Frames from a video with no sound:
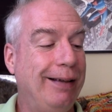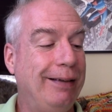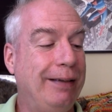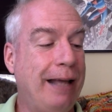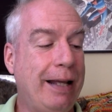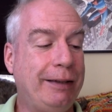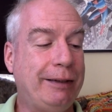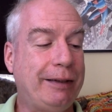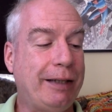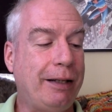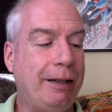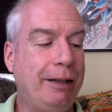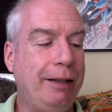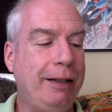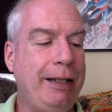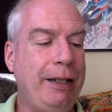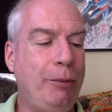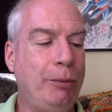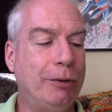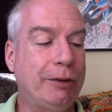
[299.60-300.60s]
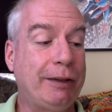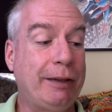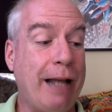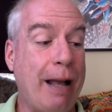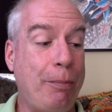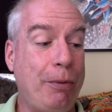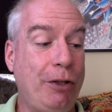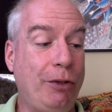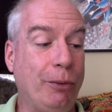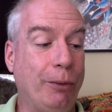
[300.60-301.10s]
Then suddenly he will
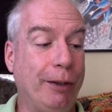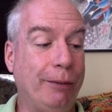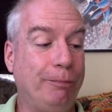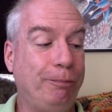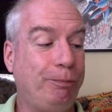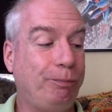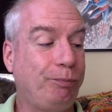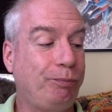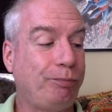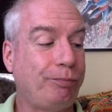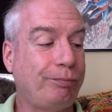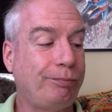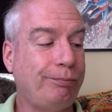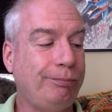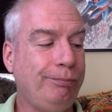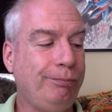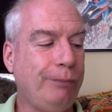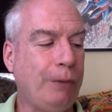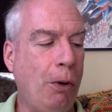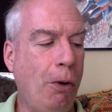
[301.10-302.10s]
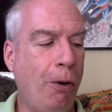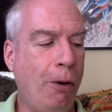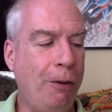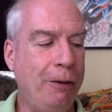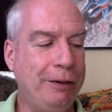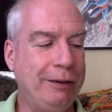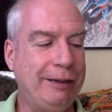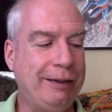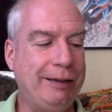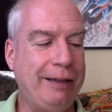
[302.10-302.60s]
snap into it. All
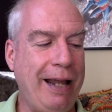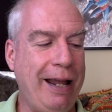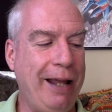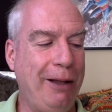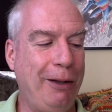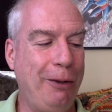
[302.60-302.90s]
the stale